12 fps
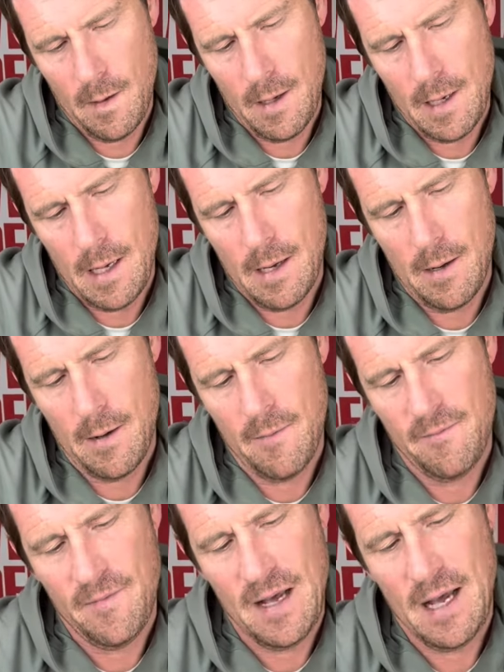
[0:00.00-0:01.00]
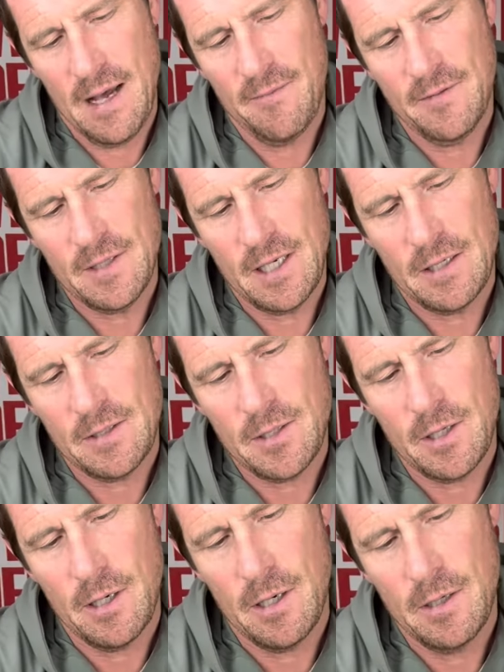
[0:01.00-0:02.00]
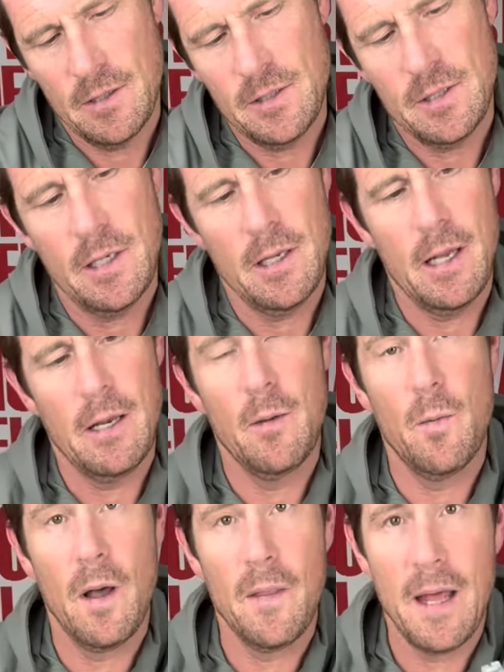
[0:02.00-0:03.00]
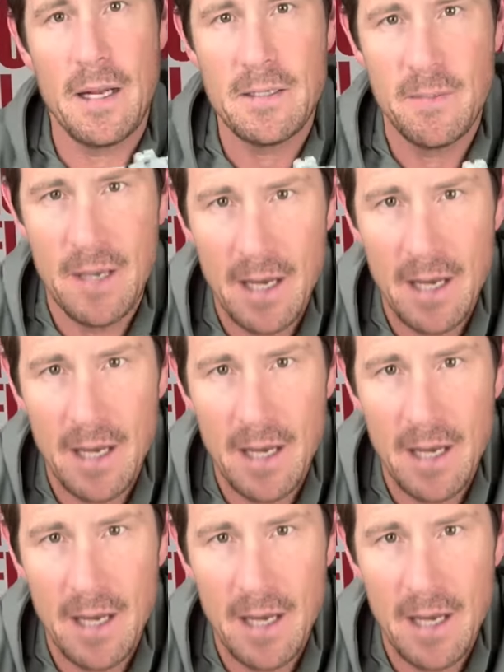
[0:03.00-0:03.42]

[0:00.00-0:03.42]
I don't know, 5, 6 turns, and you want that to be